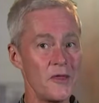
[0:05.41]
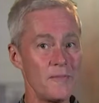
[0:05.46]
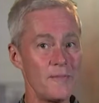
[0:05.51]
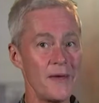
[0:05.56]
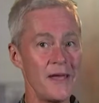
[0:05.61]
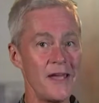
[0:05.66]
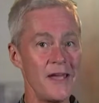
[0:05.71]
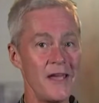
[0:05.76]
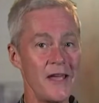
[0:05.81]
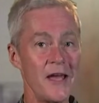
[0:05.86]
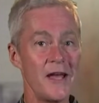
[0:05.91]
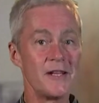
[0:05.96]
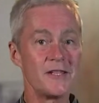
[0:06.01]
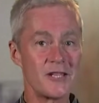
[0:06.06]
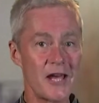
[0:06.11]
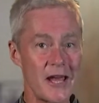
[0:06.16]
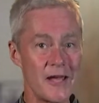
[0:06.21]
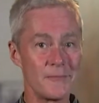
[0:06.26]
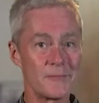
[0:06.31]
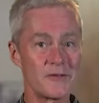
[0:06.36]
me,
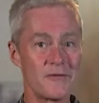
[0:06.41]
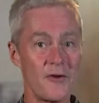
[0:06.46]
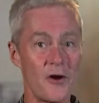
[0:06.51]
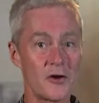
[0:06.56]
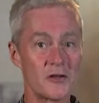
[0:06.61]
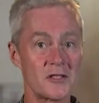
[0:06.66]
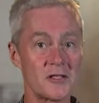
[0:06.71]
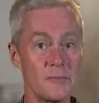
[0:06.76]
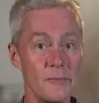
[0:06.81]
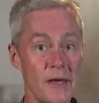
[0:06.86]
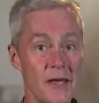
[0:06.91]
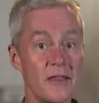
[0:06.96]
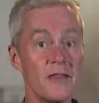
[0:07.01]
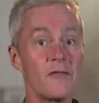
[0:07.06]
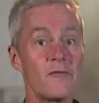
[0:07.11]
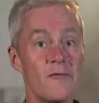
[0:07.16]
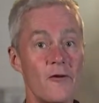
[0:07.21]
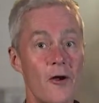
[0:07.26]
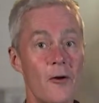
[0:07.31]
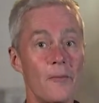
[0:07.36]
James Fox Smith
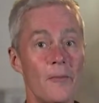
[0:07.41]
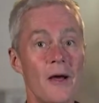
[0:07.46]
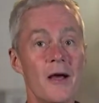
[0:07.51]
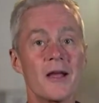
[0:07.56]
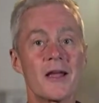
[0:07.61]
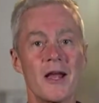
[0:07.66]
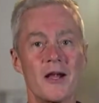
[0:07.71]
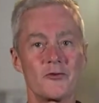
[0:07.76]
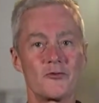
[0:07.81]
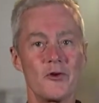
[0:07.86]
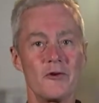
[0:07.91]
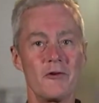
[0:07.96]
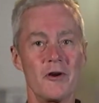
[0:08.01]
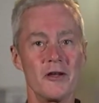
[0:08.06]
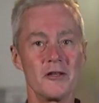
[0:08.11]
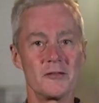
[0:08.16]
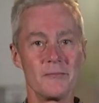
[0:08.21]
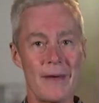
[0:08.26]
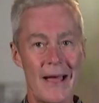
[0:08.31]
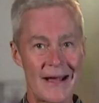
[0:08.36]
from Country
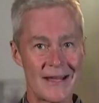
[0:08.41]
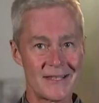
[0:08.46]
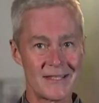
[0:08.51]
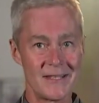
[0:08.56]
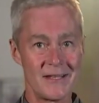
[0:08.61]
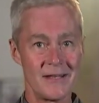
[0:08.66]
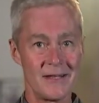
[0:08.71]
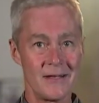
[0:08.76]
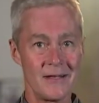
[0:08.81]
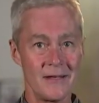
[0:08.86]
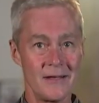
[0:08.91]
Roads Magazine.